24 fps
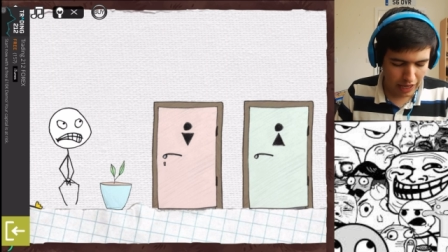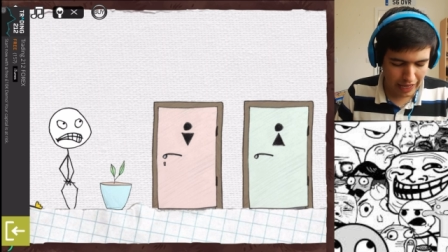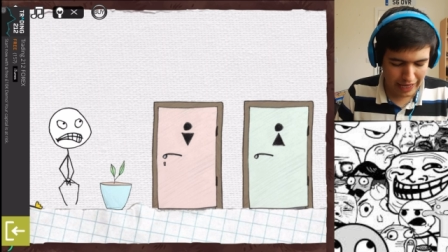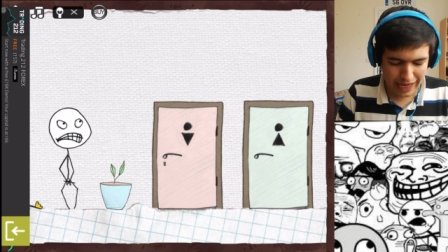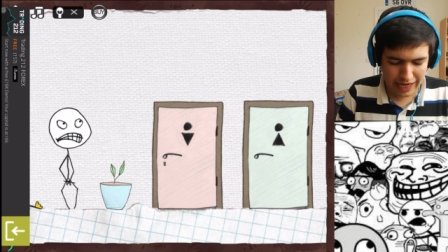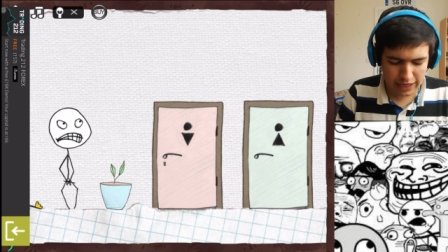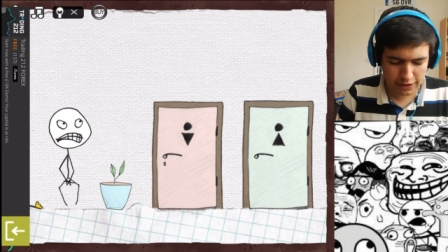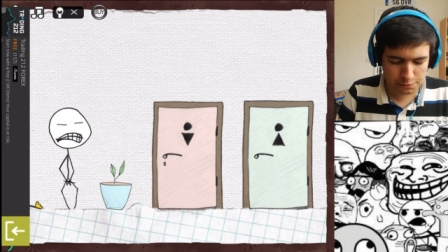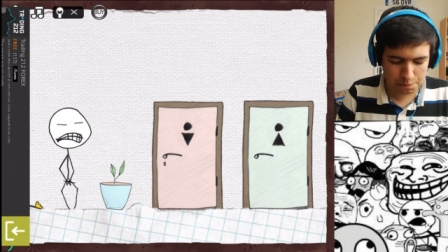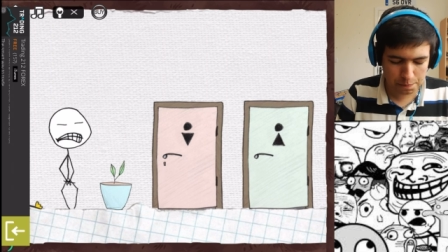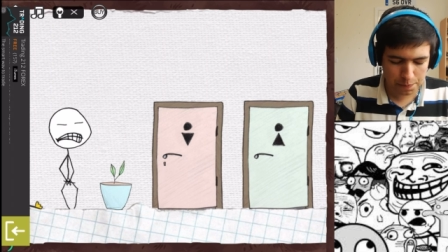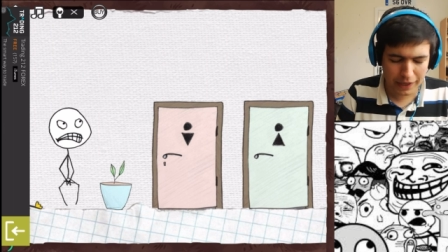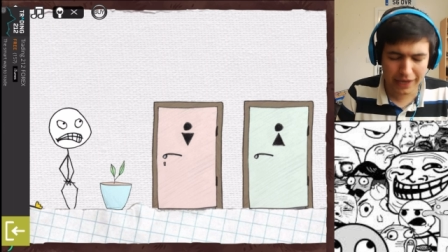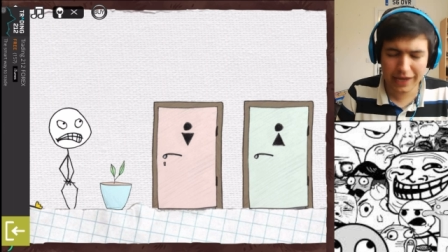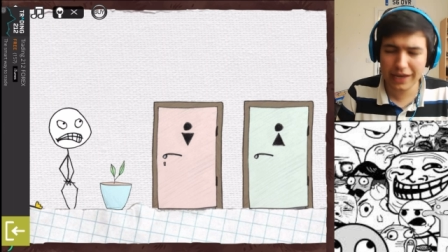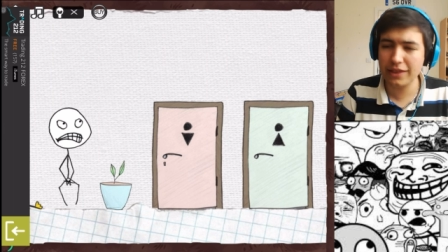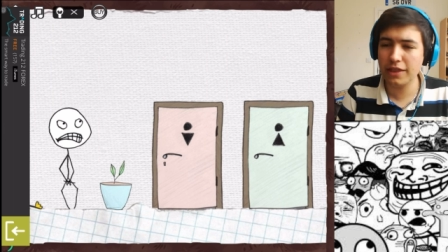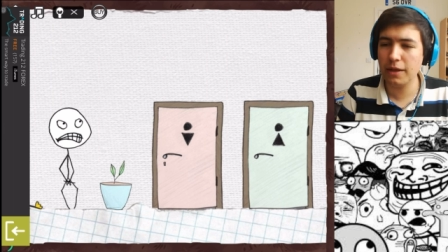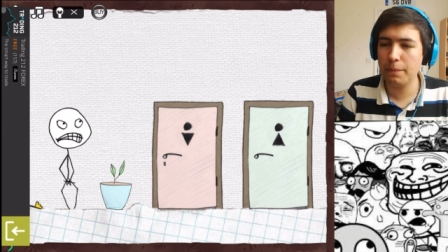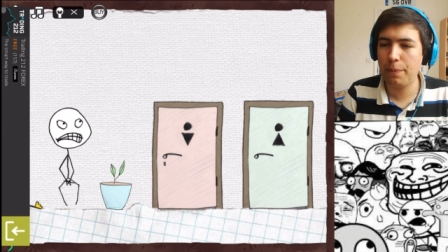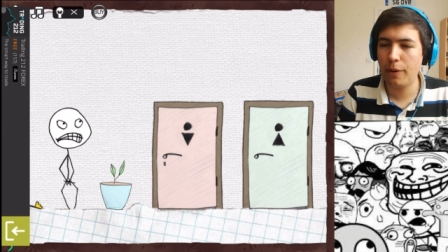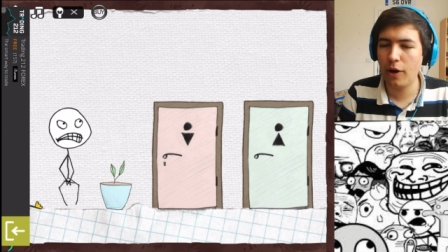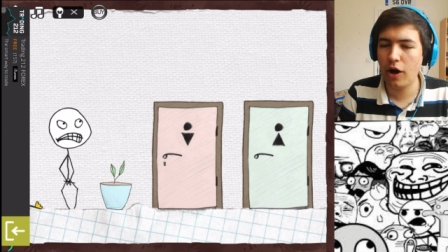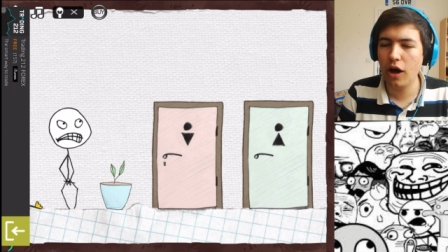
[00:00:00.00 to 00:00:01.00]
I guess
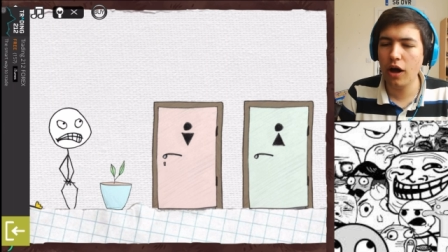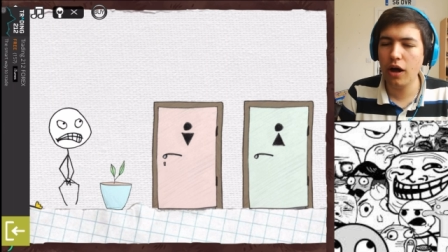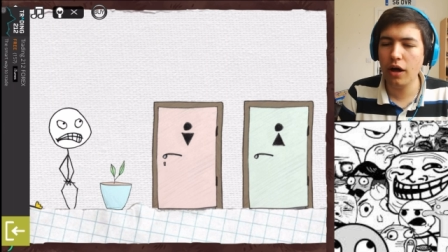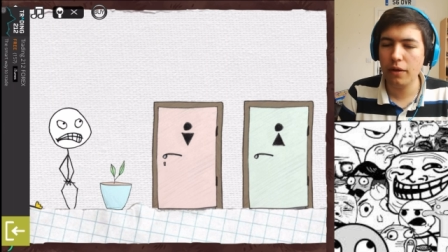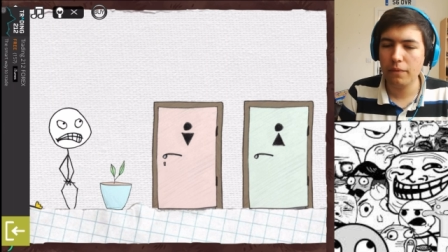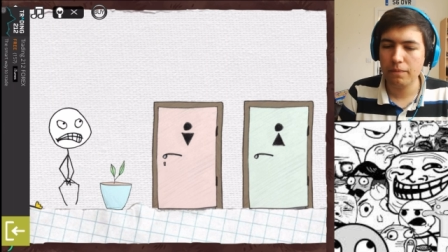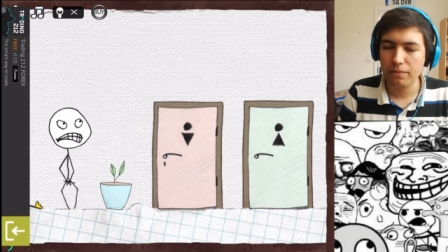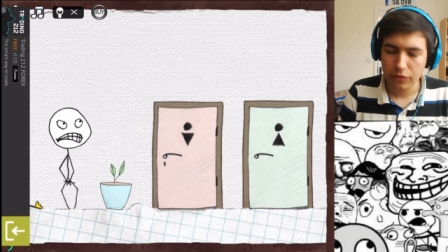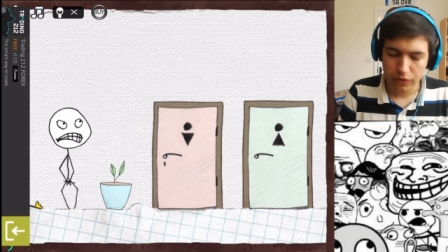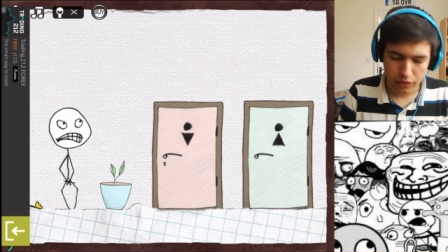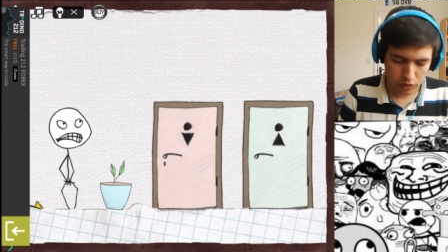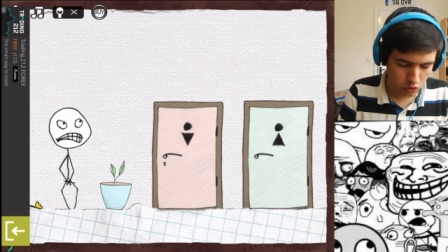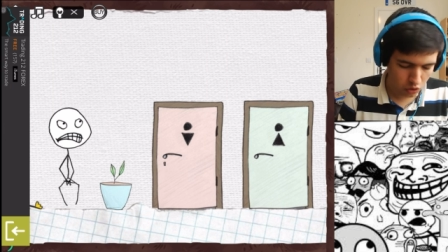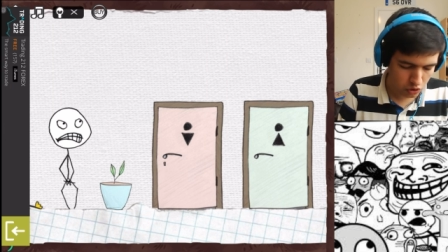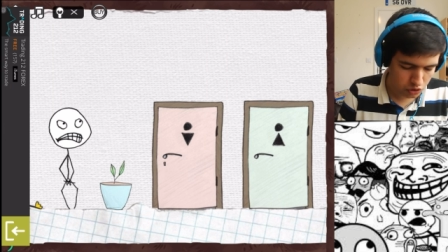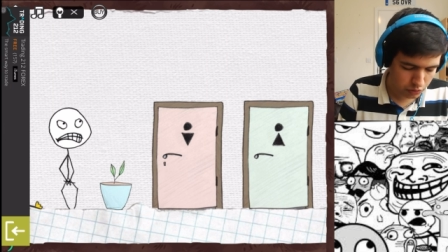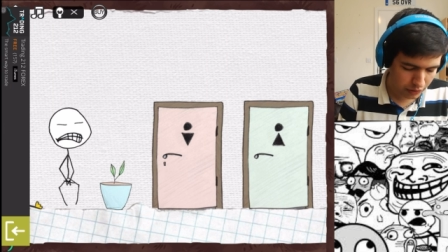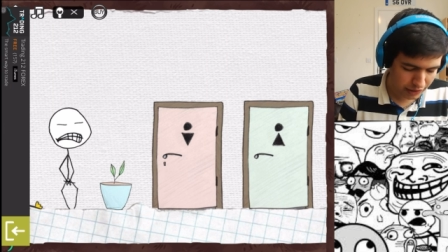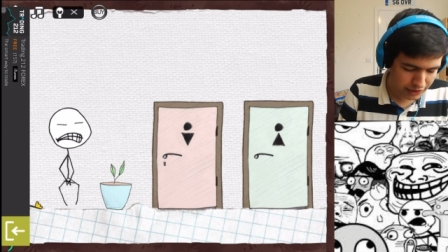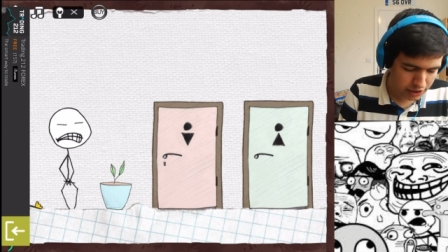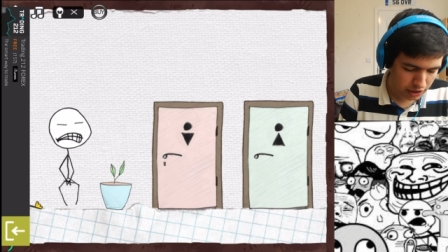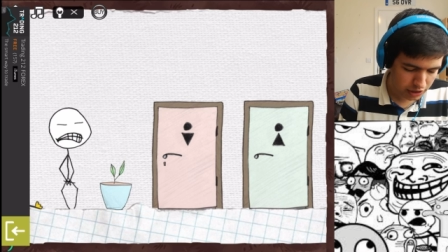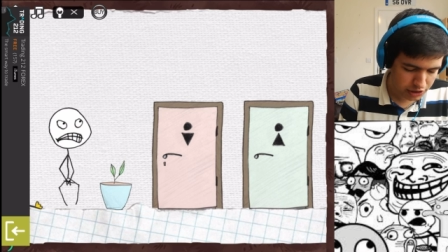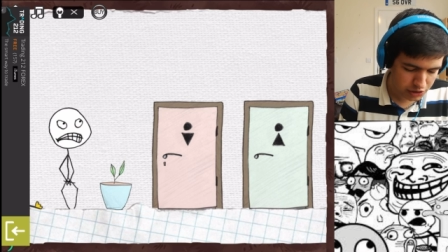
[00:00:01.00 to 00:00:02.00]
pee in the pot, or
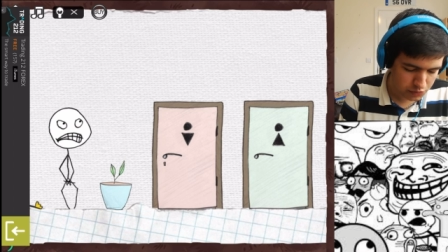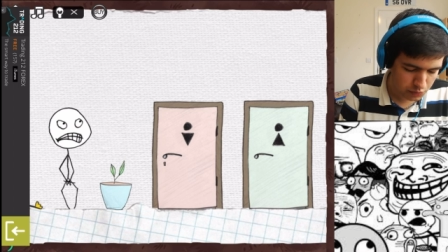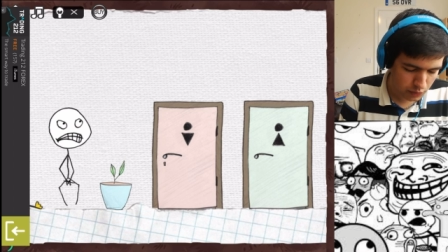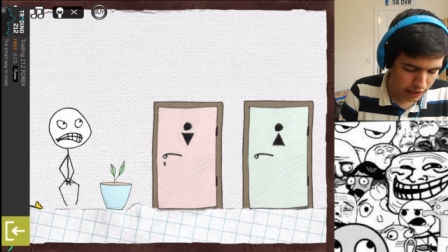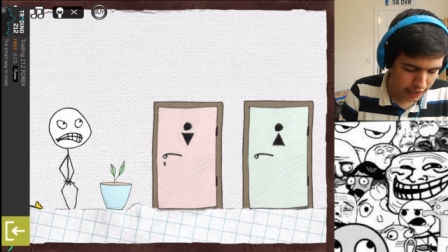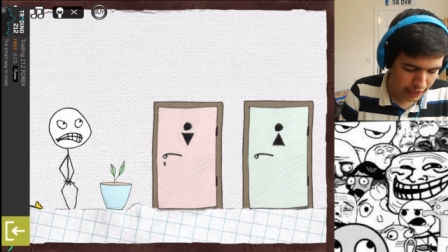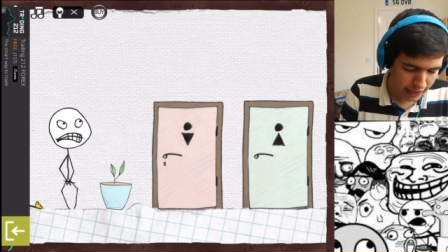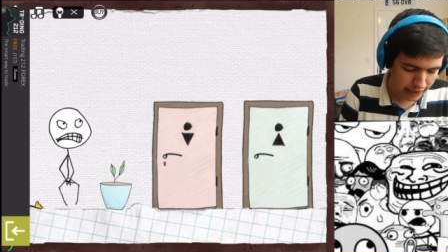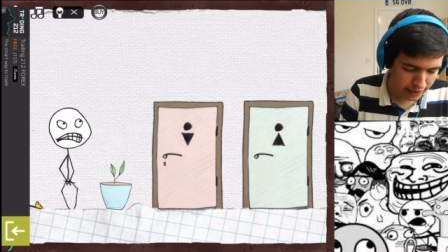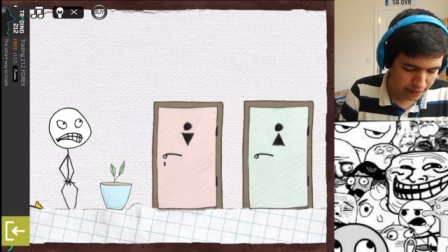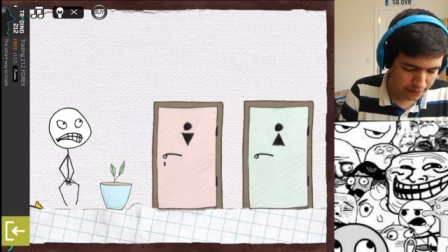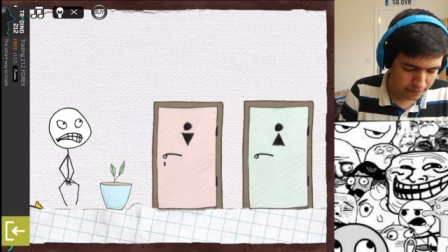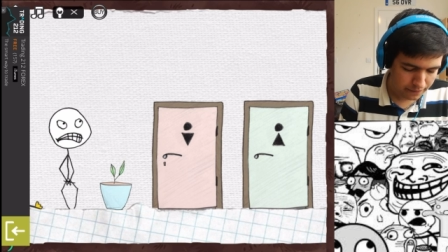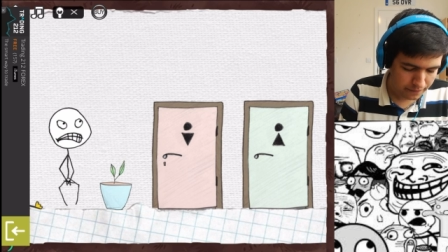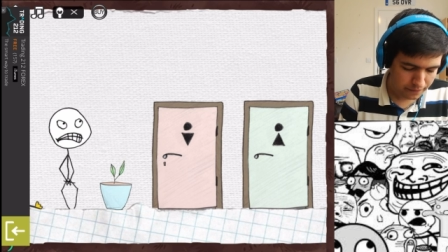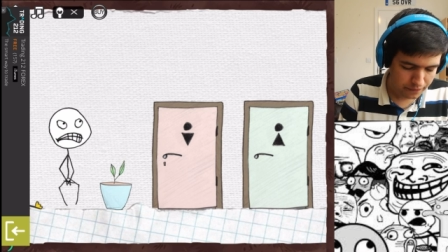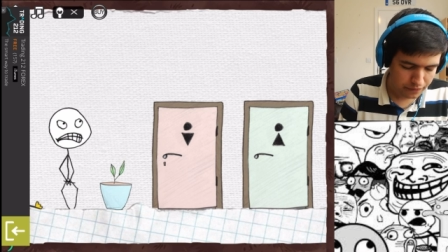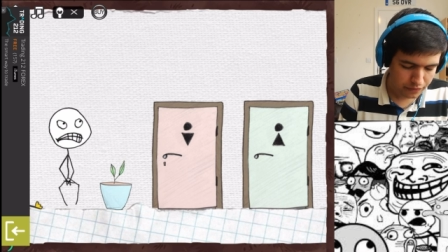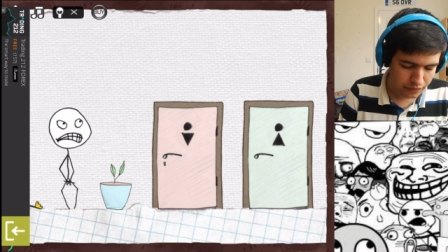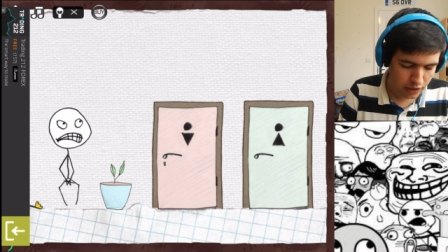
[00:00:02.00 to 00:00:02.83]
do I touch his willy?